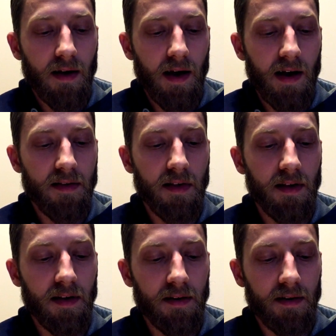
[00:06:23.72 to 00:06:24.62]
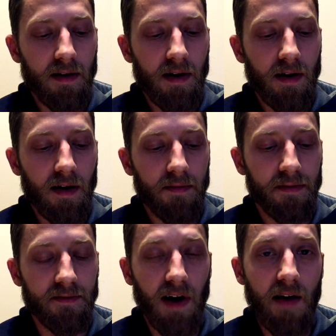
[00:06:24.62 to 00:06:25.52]
As in,
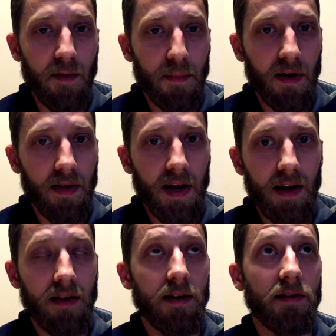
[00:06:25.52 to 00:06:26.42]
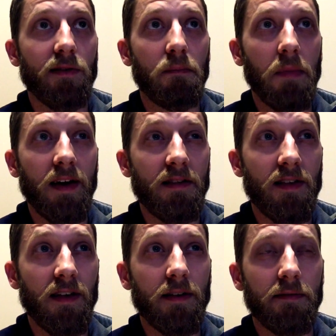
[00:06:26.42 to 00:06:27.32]
for drivability, it's
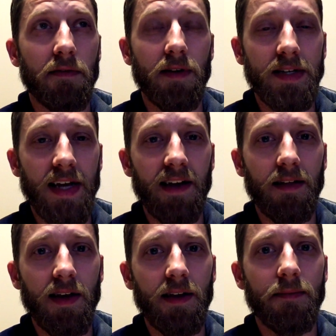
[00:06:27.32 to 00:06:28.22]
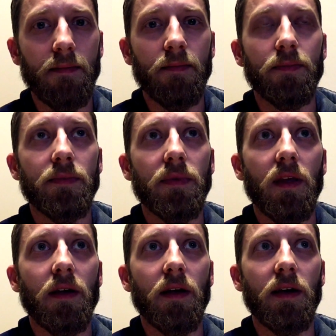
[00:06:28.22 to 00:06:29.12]
amazing for a daily.
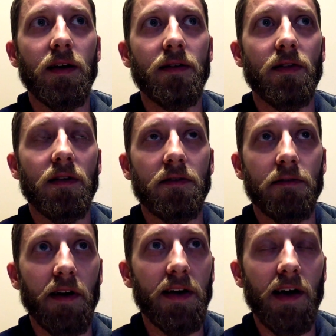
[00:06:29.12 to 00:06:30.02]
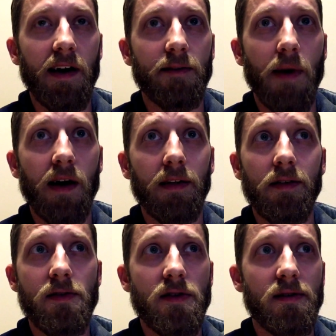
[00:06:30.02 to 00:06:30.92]
It gets great gas
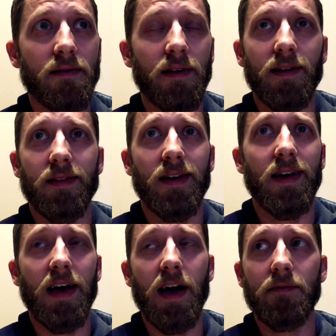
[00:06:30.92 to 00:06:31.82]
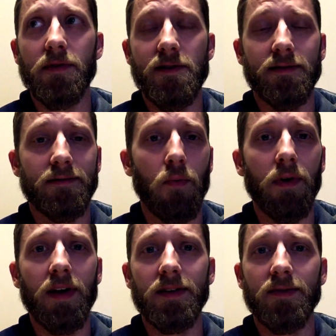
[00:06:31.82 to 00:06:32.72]
mileage. Like, I think I averaged
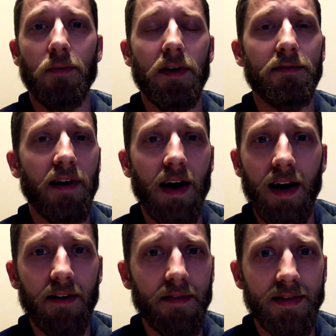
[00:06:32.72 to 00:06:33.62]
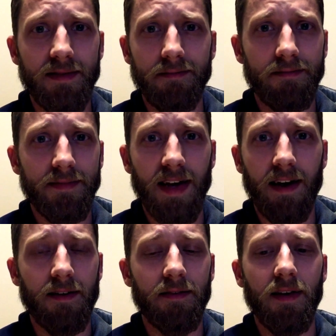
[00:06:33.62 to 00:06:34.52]
20, 25 in
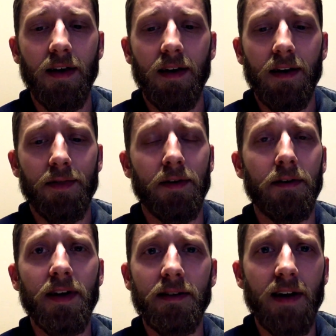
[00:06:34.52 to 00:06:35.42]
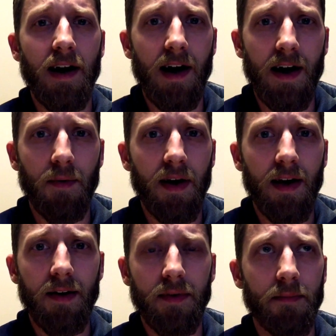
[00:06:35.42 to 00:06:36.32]
town, 30 on the
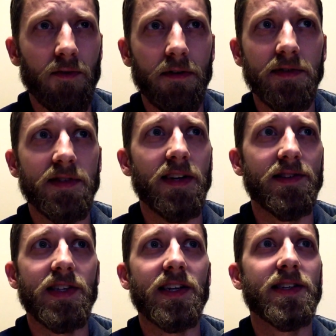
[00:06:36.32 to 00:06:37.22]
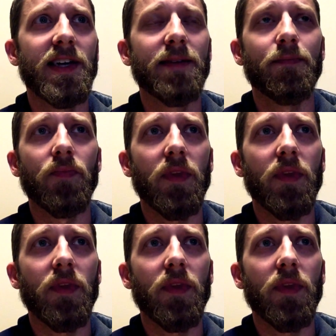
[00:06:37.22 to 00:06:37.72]
highway when I'm cruising at 60.